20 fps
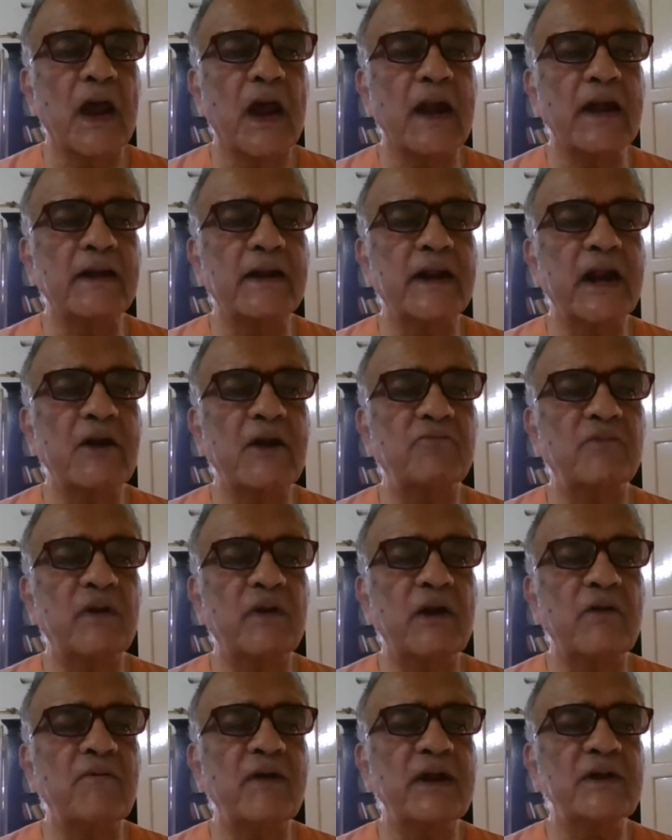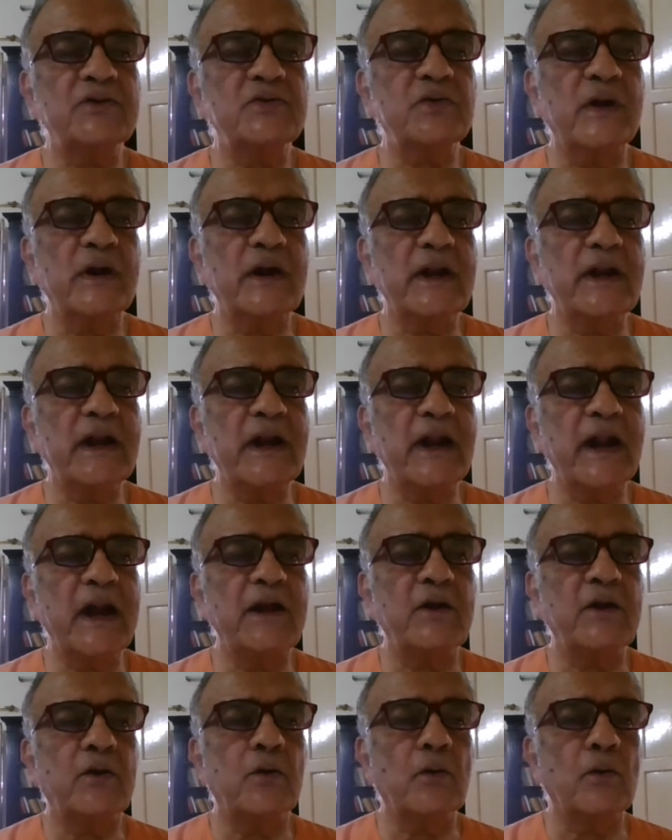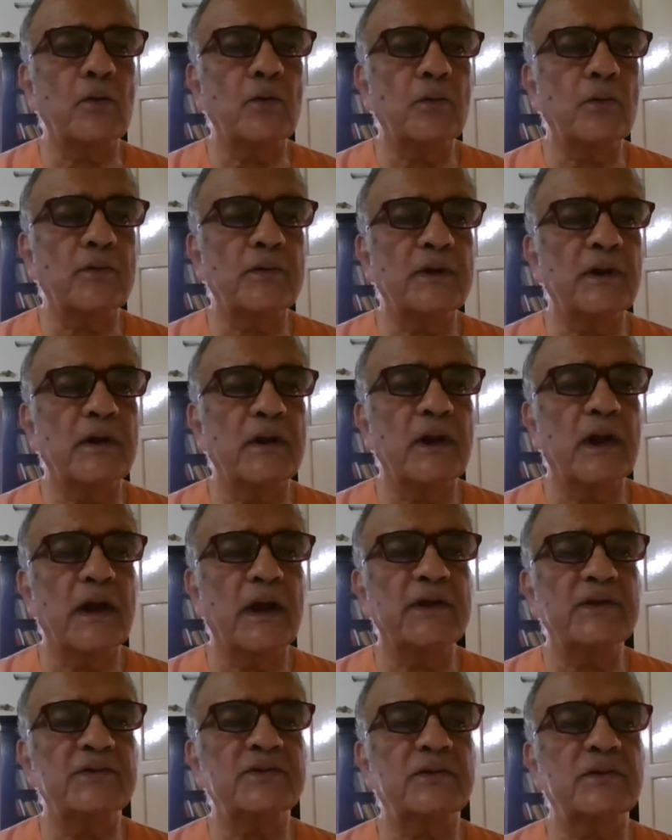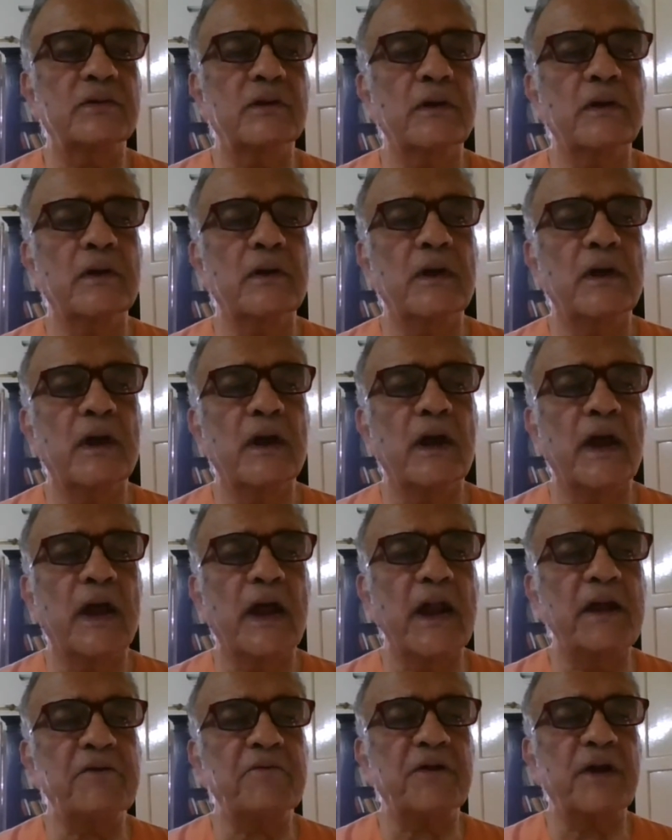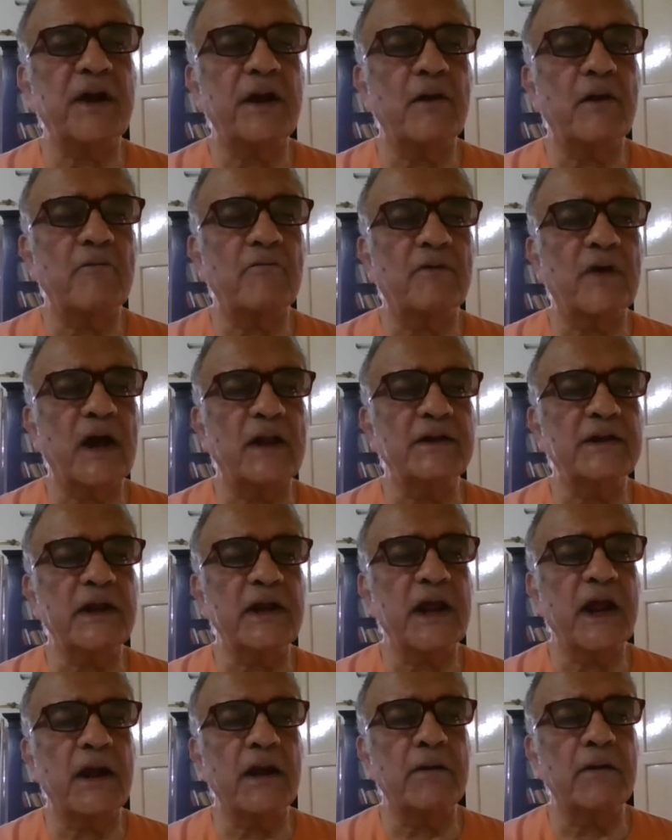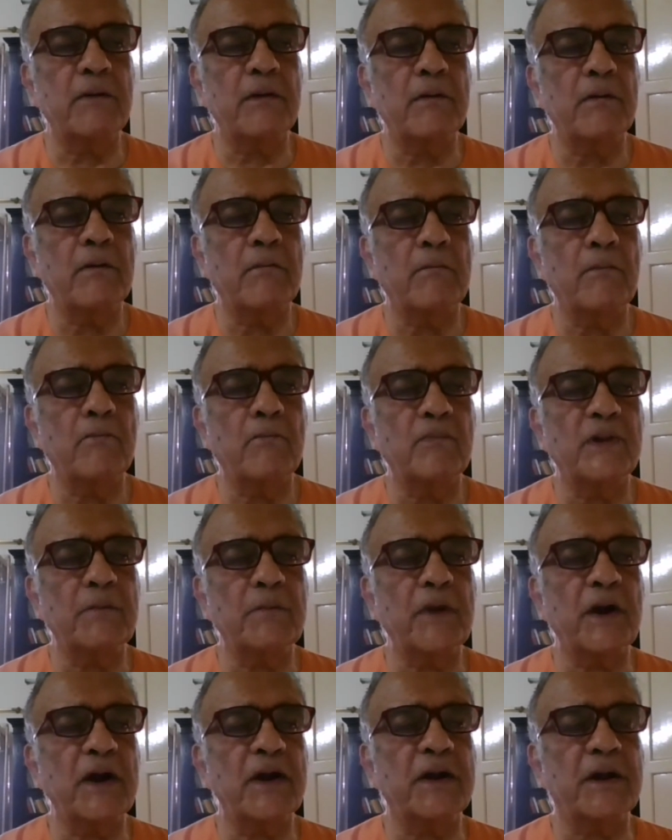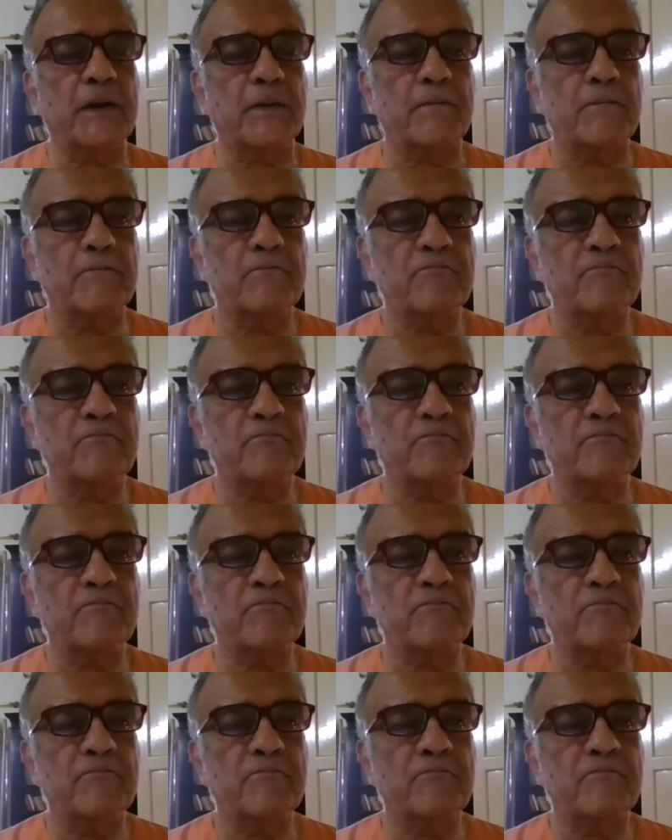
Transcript: and that eventually led to his hatred of Gandhi and the murder.